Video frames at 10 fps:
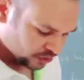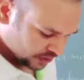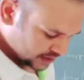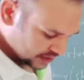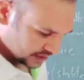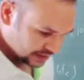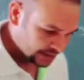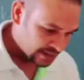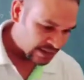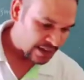you can
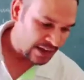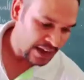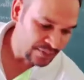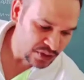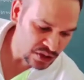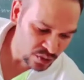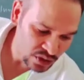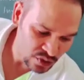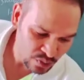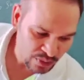see. I am just
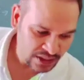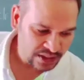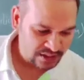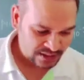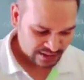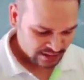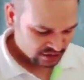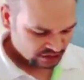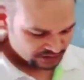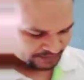going to make the ink